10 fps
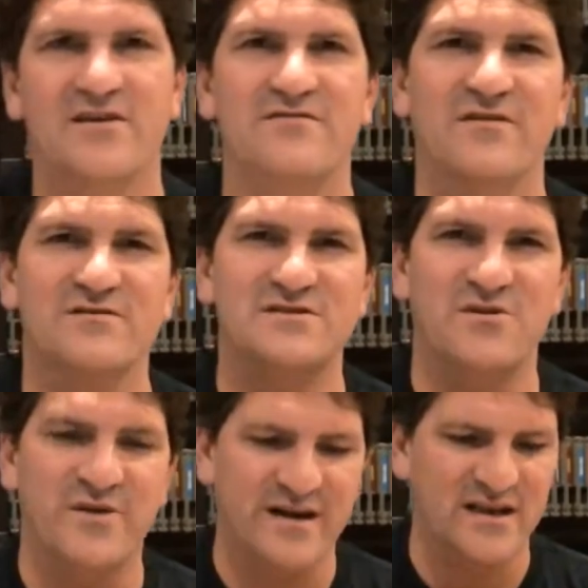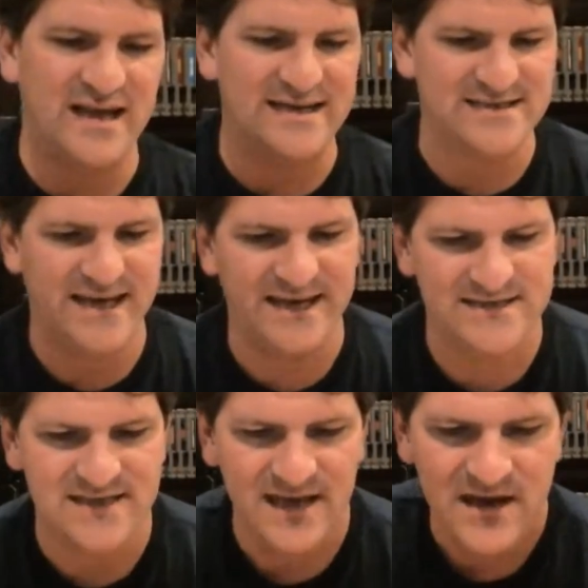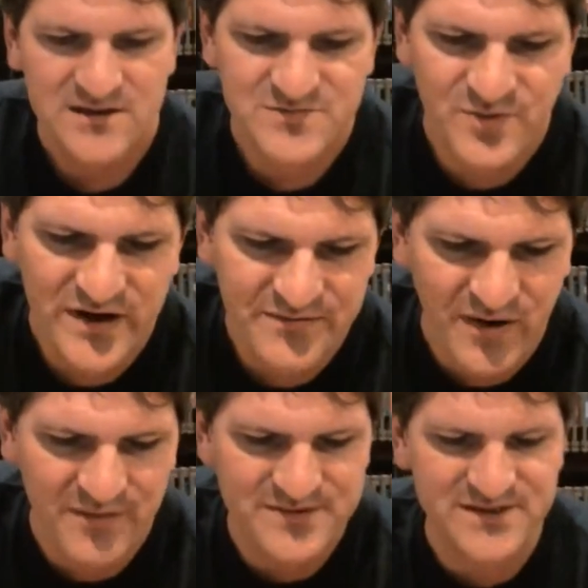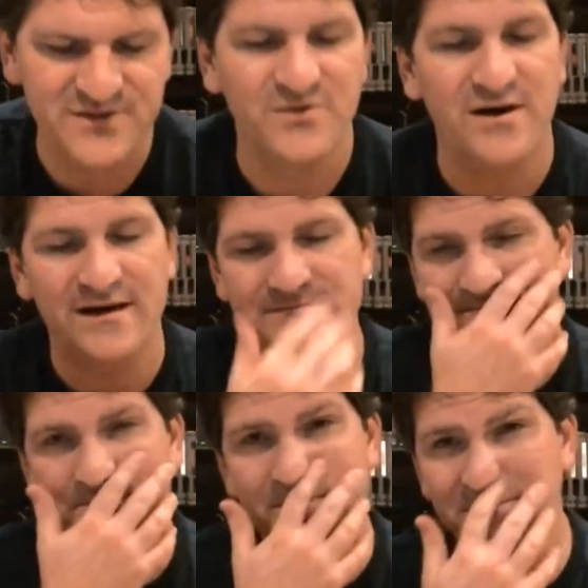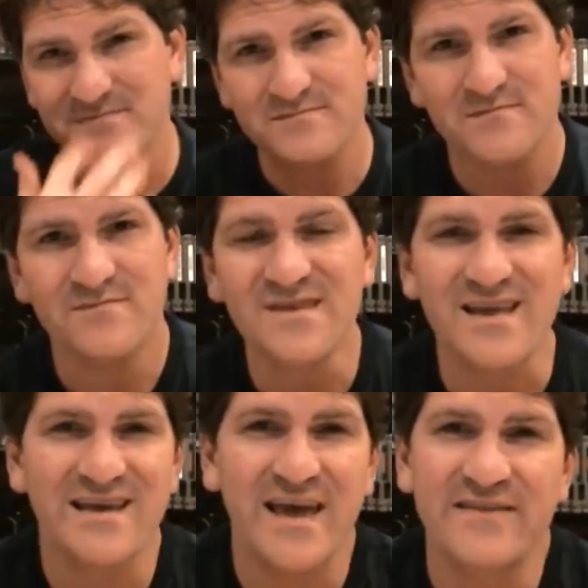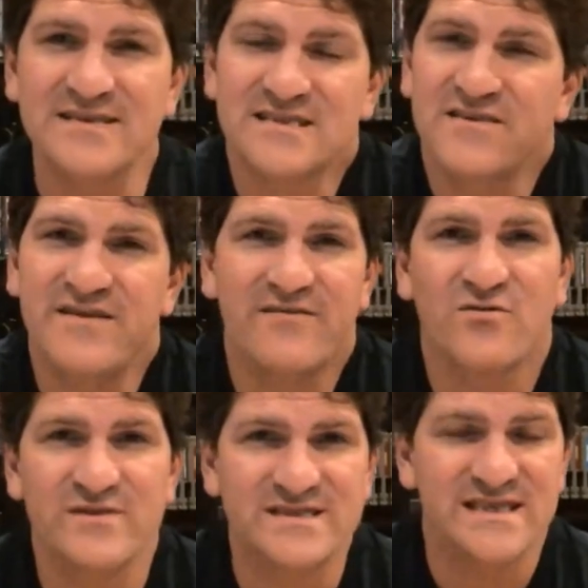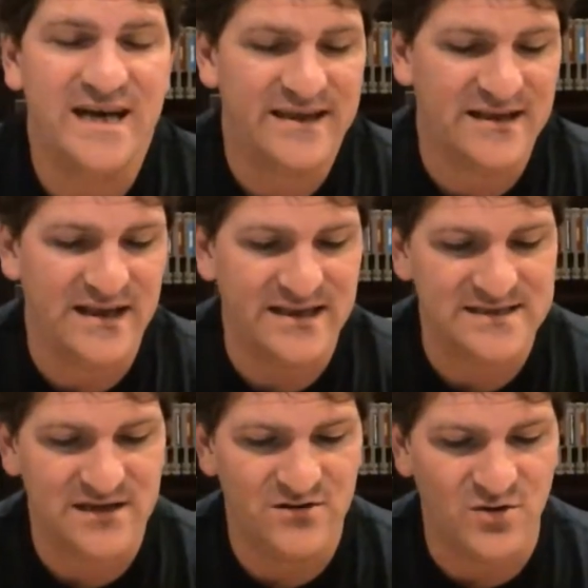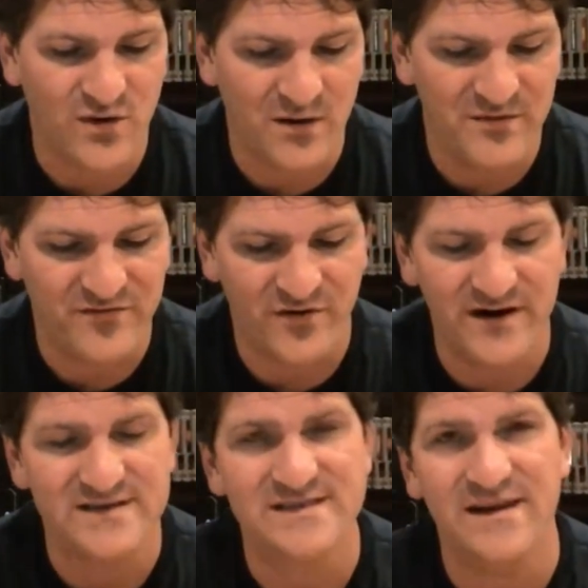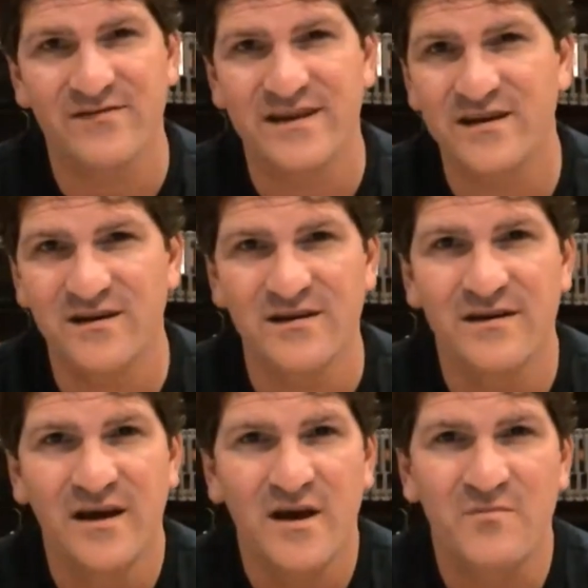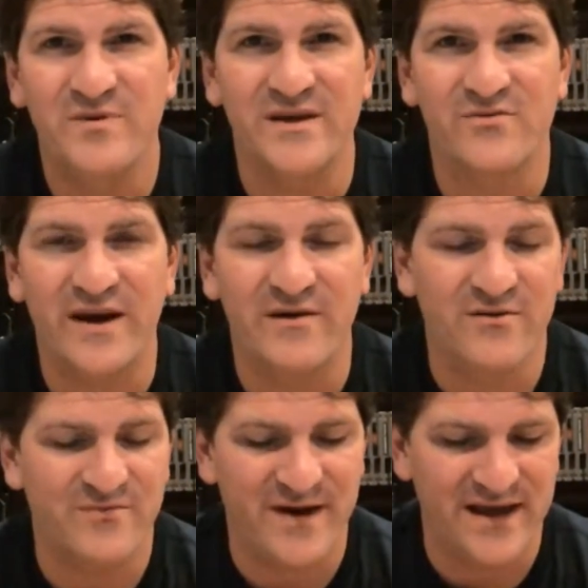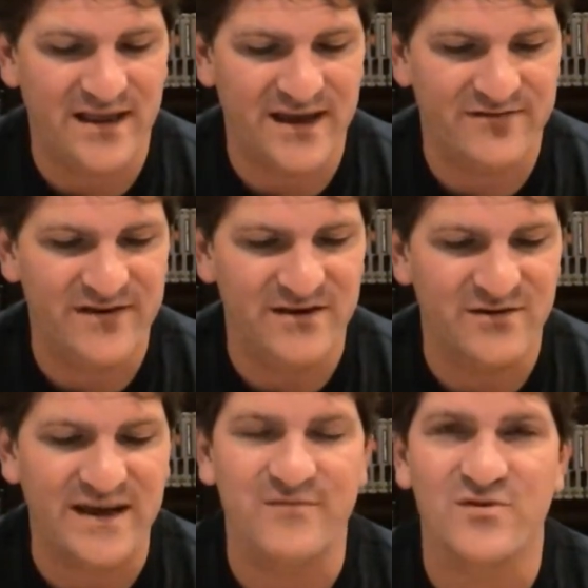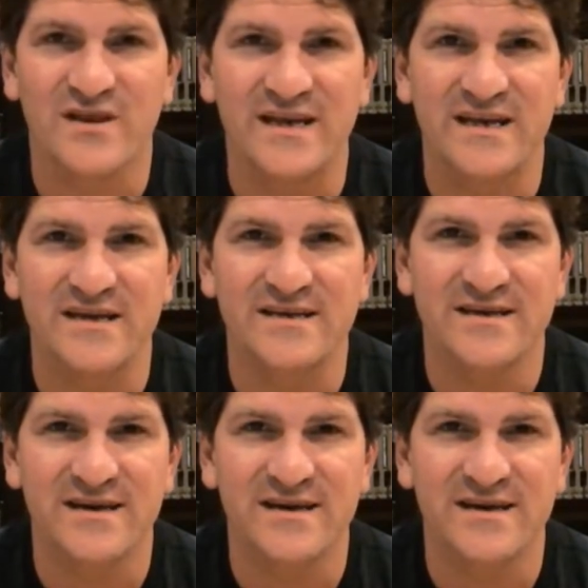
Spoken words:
Value Village. They're in a glass case. It's pretty pumped to get these because I've never really seen anything like this out in the wild before, and it's definitely gonna be great with my like video game related